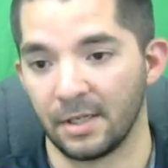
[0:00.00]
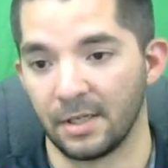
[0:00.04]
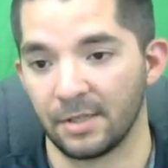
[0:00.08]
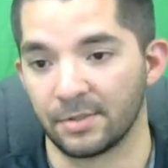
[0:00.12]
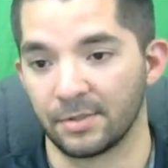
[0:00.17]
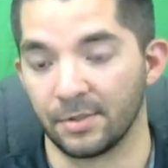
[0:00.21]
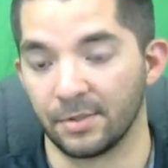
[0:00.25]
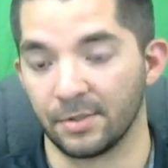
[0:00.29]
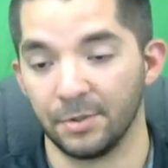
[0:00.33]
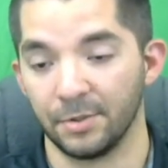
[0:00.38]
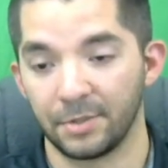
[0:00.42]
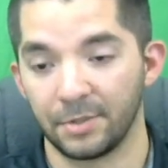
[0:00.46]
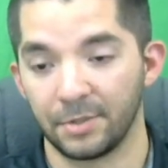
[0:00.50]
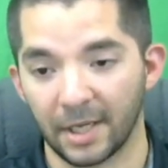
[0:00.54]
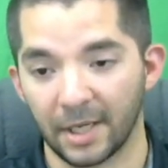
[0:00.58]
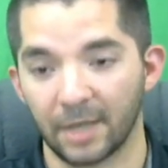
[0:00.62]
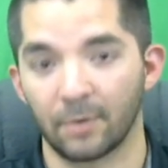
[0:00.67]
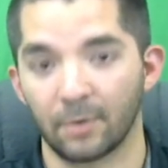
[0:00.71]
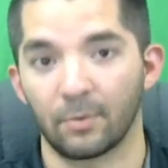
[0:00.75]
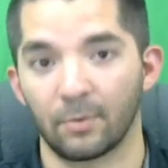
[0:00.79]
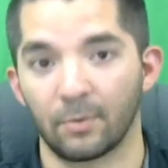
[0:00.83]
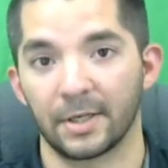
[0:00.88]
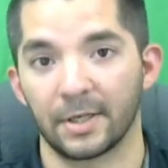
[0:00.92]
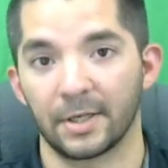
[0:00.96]
So you
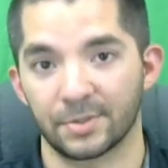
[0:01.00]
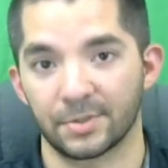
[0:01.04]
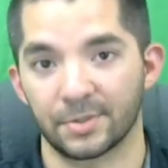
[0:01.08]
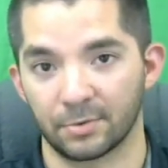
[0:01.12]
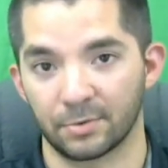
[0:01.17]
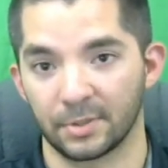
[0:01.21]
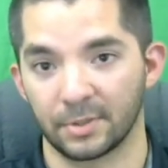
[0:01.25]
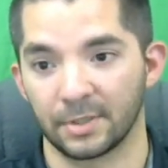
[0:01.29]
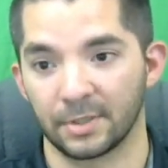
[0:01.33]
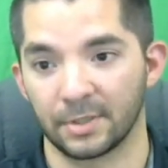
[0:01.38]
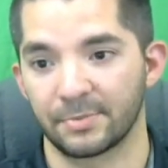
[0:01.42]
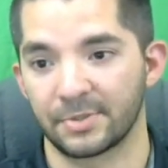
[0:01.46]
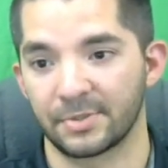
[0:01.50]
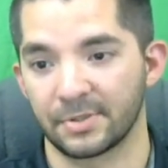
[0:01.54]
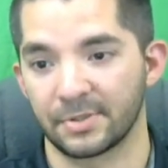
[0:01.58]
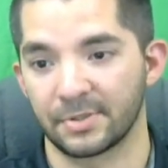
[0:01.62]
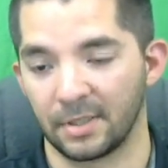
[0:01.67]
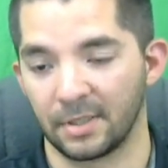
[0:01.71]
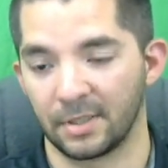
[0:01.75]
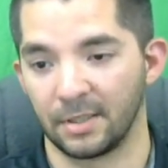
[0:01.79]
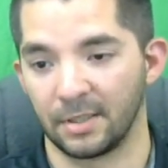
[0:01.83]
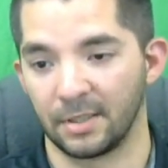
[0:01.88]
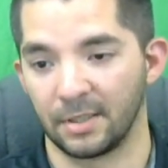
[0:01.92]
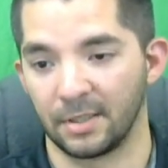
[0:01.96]
can write scripts
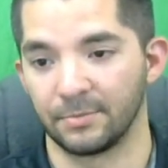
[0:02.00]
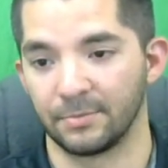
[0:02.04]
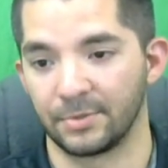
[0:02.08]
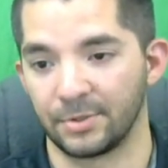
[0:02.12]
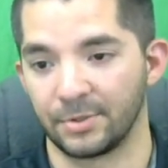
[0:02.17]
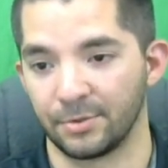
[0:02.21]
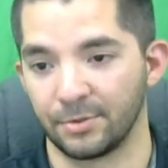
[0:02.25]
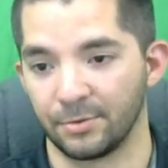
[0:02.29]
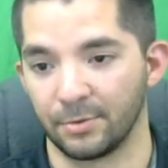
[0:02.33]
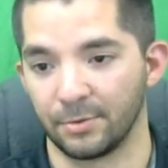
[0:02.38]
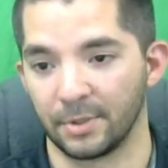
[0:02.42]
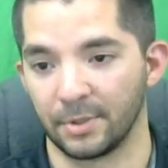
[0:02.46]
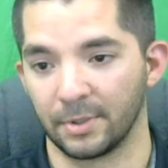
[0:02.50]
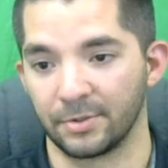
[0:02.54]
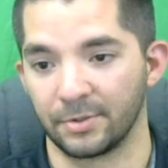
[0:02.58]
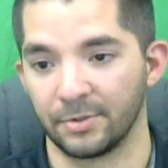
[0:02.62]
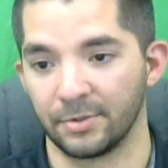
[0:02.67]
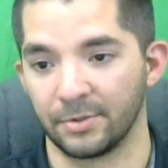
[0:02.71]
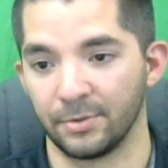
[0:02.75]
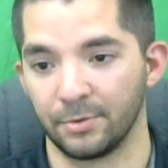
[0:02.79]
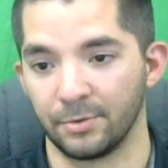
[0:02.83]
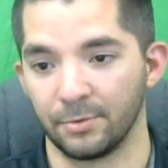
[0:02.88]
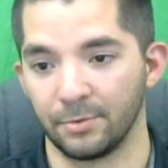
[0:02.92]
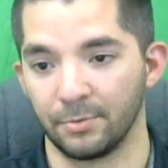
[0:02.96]
to
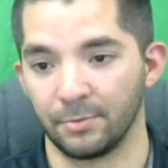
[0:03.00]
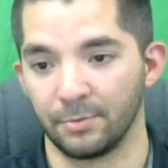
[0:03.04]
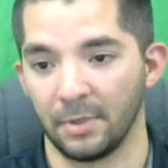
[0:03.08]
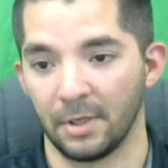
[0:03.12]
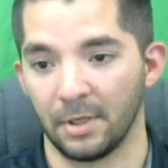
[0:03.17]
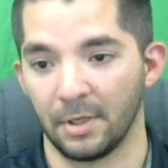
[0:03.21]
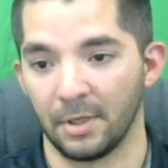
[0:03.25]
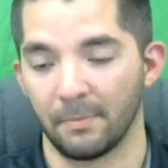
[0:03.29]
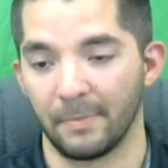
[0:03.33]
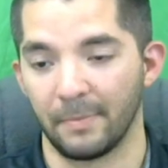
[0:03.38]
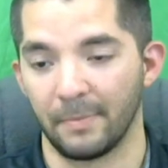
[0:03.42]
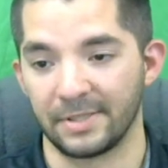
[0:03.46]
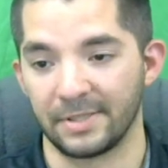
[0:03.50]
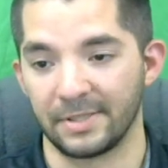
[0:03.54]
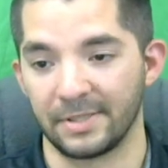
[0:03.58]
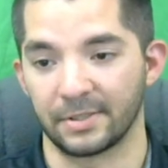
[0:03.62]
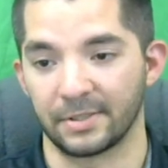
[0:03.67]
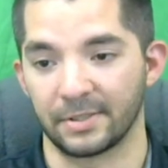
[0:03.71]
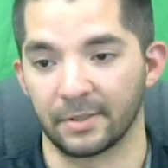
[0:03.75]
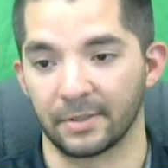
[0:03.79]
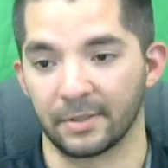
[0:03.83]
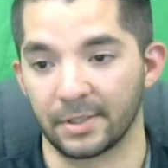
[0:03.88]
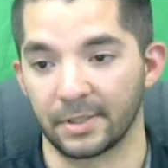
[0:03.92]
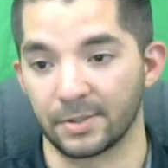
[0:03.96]
do basic
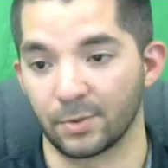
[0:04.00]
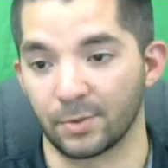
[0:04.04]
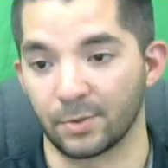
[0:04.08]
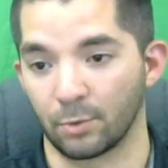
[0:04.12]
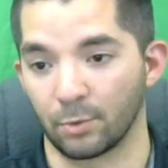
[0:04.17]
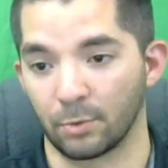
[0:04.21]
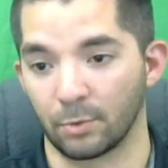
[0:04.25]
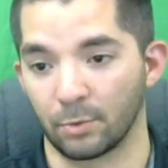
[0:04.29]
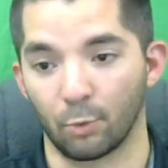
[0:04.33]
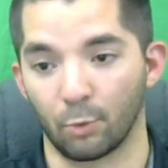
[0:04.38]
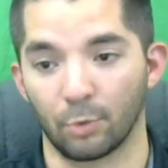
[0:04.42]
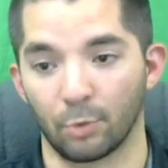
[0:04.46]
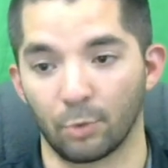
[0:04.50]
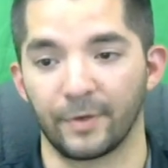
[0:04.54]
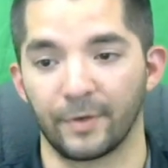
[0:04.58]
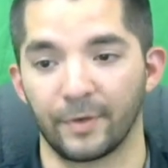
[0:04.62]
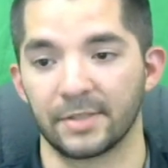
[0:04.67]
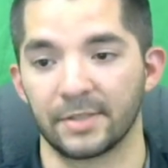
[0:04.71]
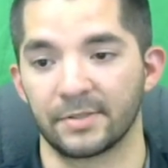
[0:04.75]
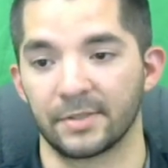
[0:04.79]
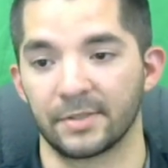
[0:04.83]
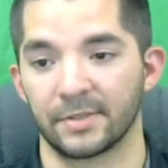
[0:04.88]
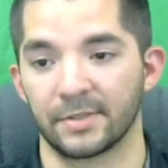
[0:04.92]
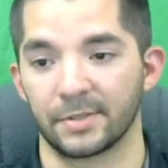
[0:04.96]
things or more
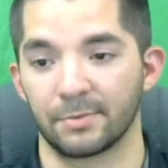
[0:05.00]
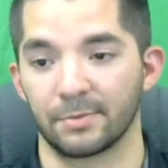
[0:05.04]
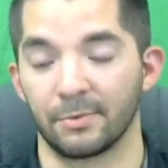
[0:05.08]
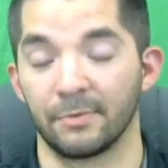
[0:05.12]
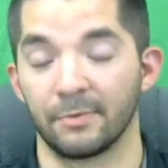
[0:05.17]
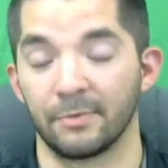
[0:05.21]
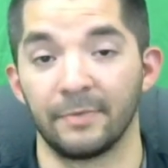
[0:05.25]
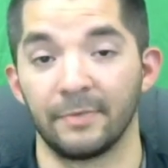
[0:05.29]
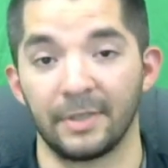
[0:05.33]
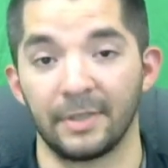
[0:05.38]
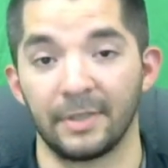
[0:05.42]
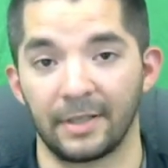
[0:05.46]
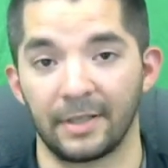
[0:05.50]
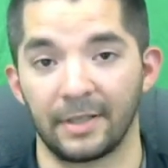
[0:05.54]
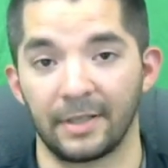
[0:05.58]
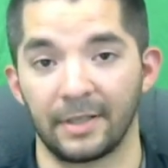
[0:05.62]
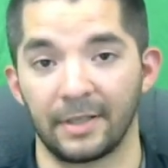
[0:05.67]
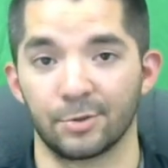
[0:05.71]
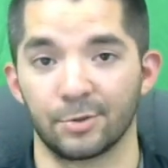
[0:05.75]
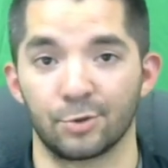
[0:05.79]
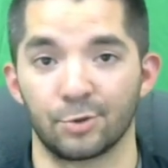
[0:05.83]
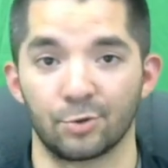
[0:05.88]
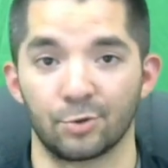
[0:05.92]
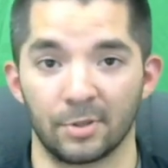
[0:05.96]
advanced things with VLANs
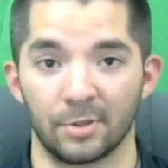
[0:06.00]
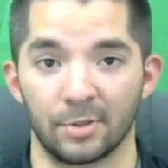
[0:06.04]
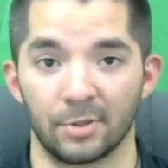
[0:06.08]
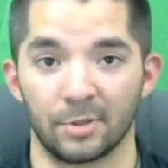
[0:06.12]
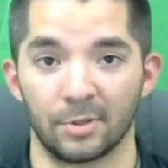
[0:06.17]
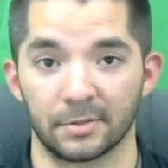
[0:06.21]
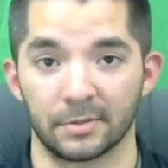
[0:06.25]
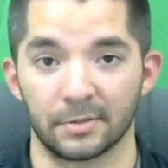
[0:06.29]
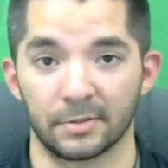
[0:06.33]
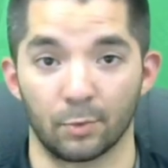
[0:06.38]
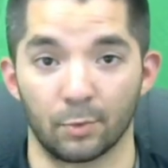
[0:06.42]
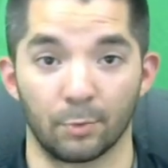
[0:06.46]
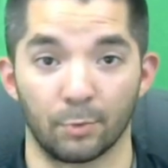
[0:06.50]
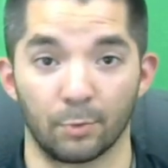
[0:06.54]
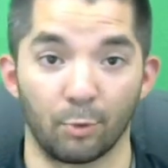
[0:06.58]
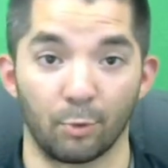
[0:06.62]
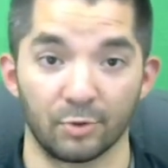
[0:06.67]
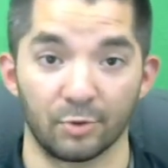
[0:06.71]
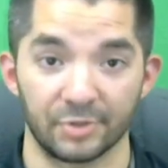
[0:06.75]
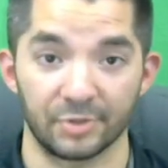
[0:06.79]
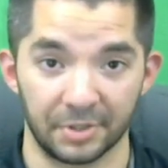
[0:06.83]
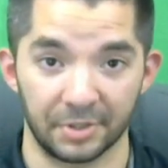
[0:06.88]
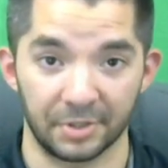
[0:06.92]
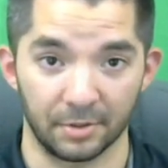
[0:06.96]
or trunks or
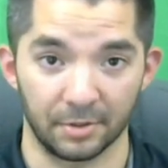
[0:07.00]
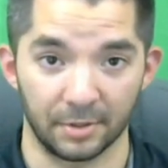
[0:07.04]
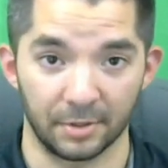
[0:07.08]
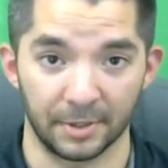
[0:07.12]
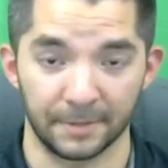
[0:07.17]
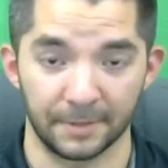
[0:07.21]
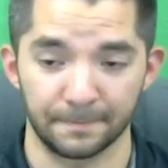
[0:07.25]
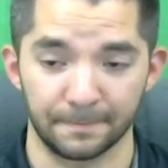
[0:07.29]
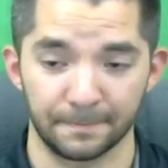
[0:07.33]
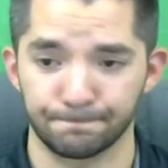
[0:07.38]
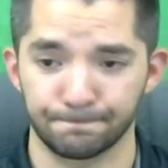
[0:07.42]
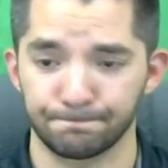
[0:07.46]
port security.